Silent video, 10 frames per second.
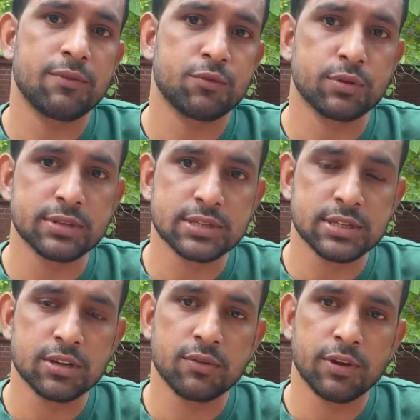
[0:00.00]
to
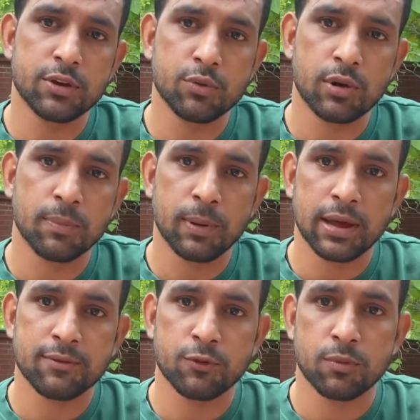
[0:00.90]
consider when you are
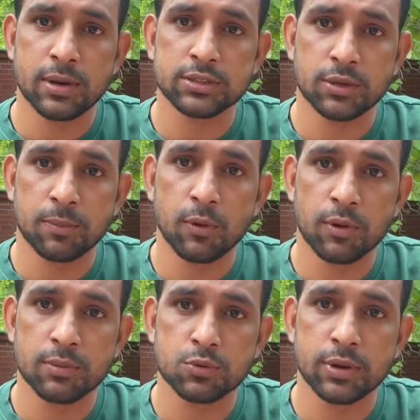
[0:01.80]
applying for master
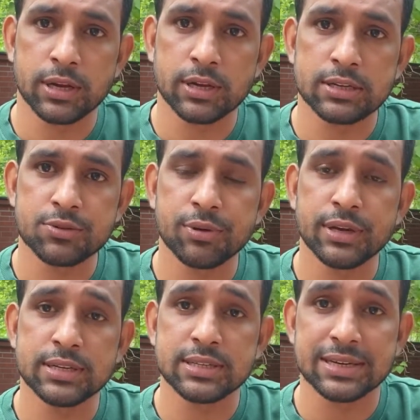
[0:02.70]
program to any country
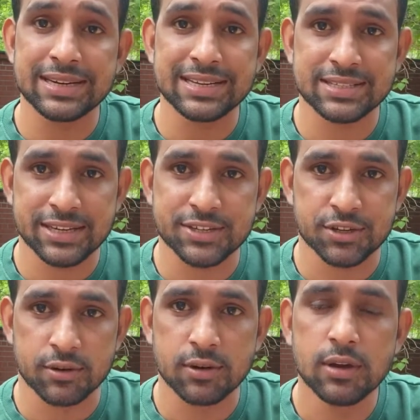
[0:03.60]
is
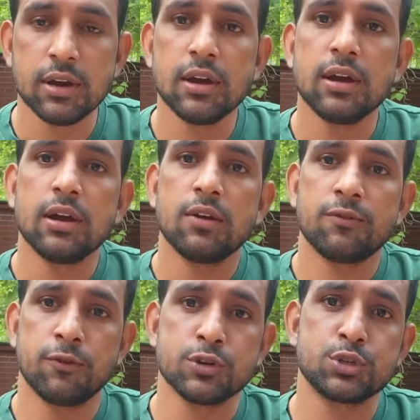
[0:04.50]
attestation.
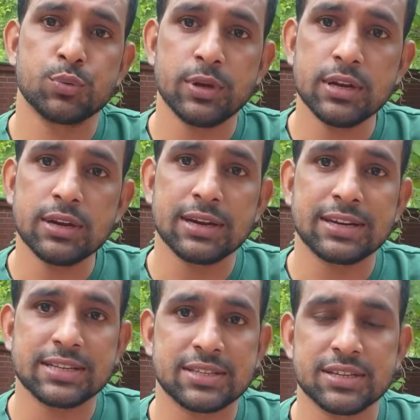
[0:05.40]
For Sweden,
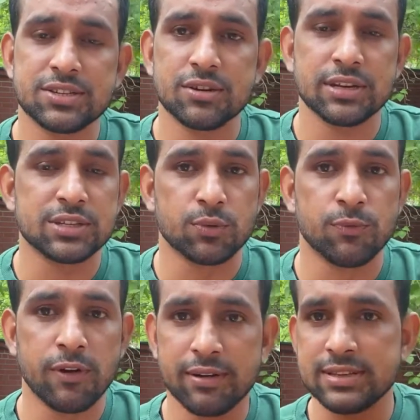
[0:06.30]
attestation is
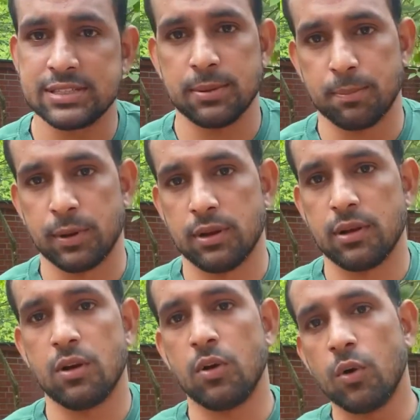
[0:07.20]
very simple.
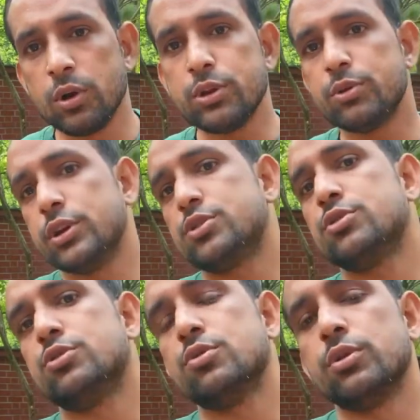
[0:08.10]
All you need to
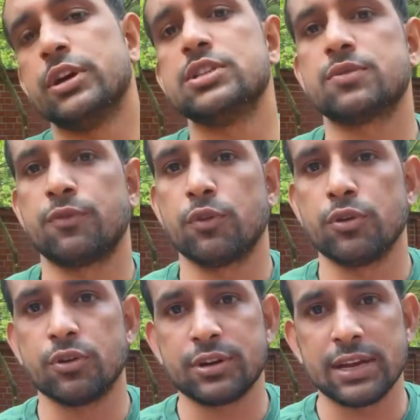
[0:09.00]
do is for
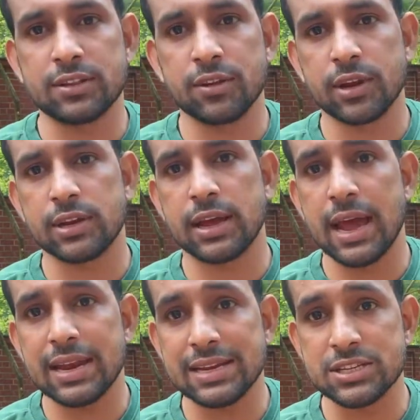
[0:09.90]
your 10th grade
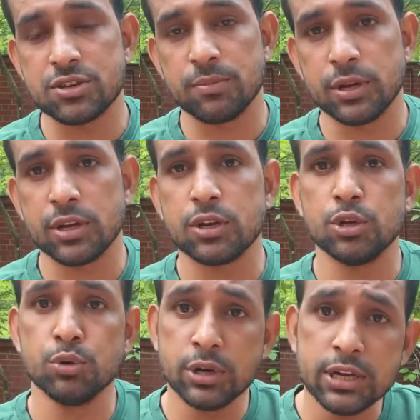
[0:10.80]
and intermediate,
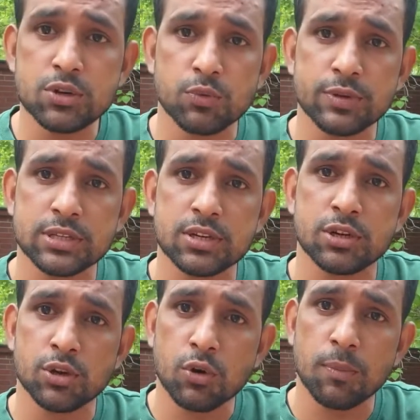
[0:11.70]
you need to visit
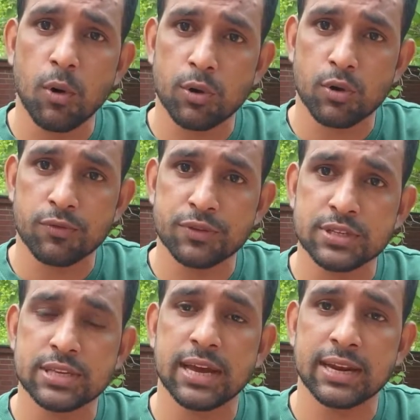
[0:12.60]
your board
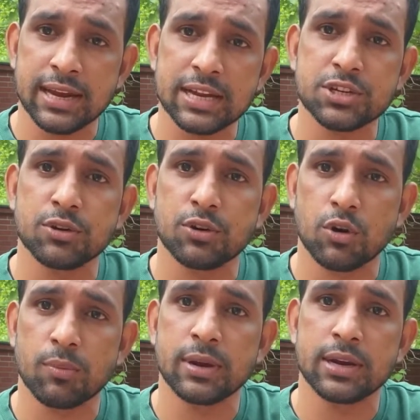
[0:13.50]
office and get your
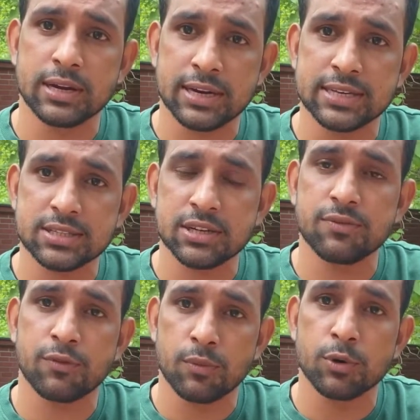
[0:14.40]
document attested
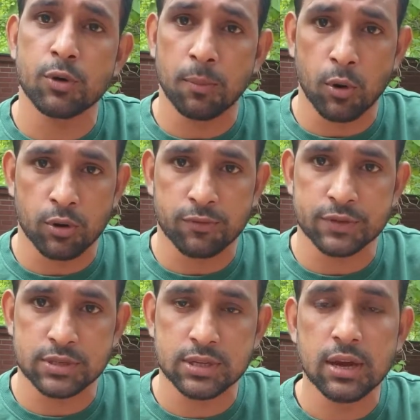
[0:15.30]
from your board
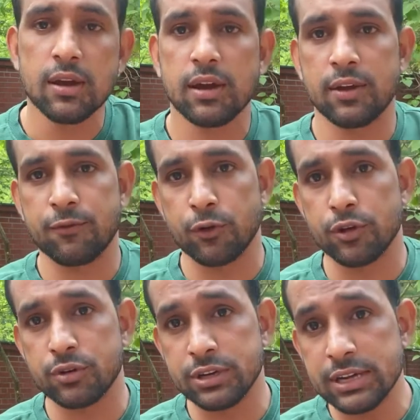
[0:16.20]
office. And for
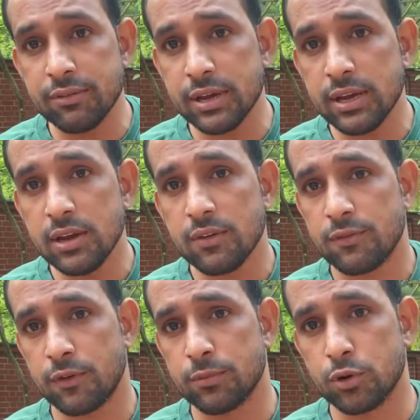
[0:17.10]
your degree
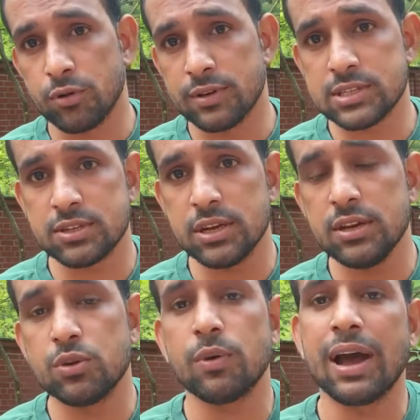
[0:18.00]
from university,
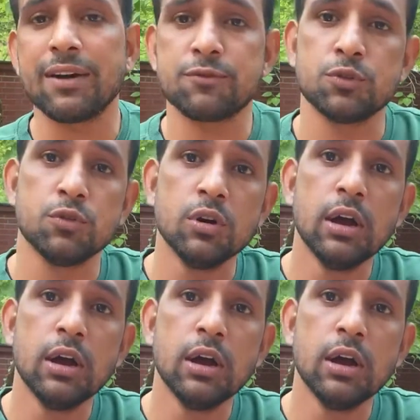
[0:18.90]
you have to